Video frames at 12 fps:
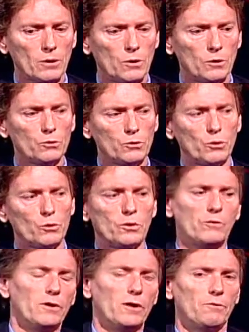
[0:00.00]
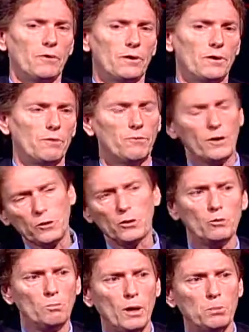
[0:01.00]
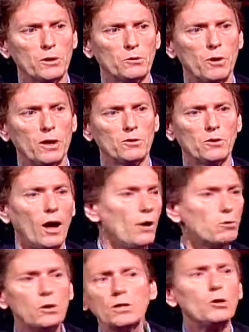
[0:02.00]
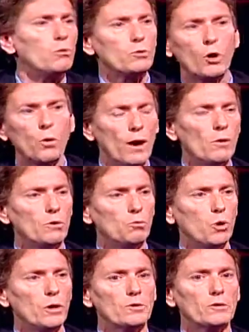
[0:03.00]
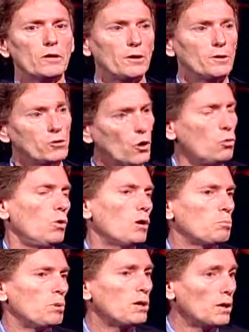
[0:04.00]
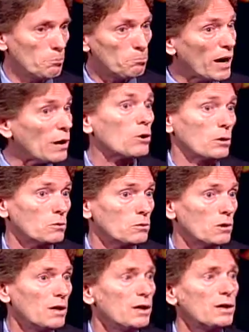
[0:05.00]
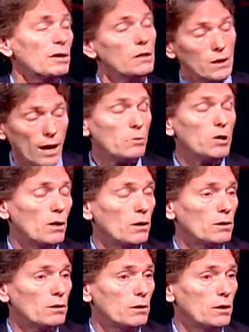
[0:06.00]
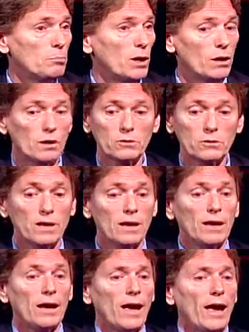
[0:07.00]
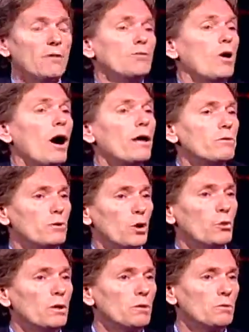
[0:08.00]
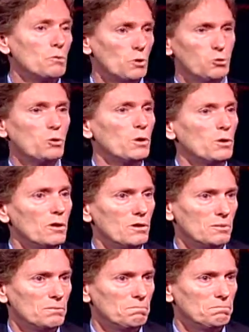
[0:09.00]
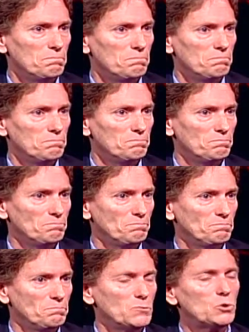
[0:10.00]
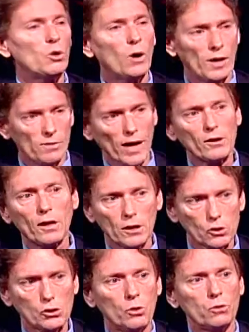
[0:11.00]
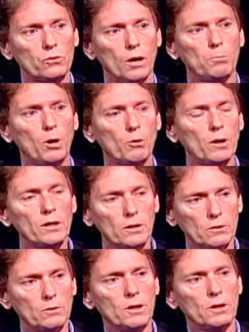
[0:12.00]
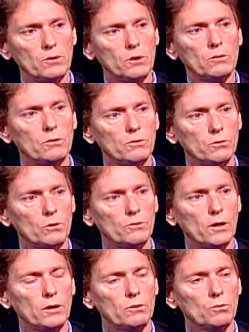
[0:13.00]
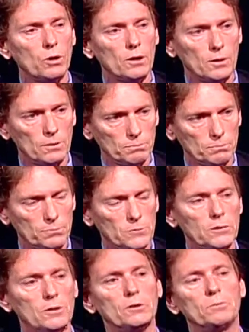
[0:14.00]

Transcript: concern of if I use public transit, I really don't know how it works, don't want to be embarrassed climbing on a bus and not knowing the drill. So, and that kind of shows up already in this survey as well. So